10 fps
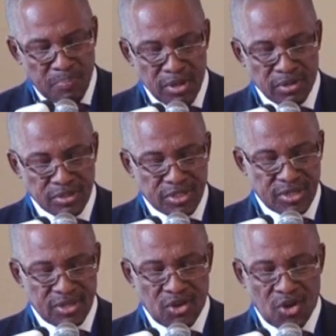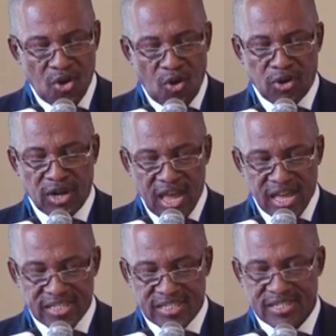be built
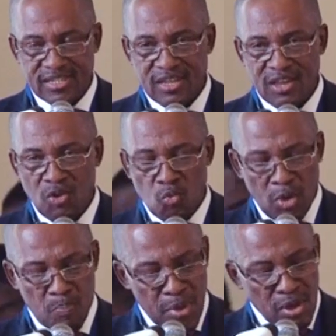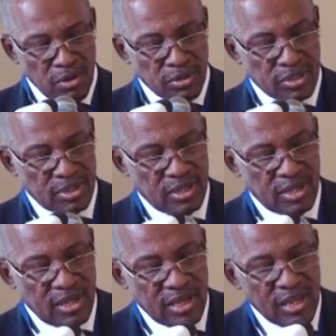unless we build
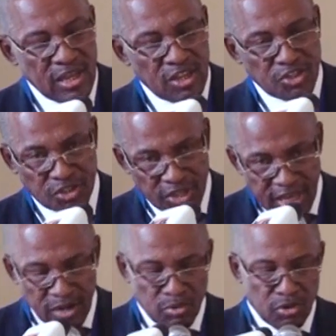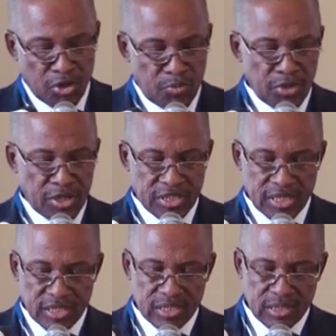sustainable
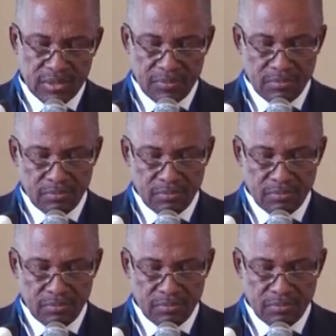communities.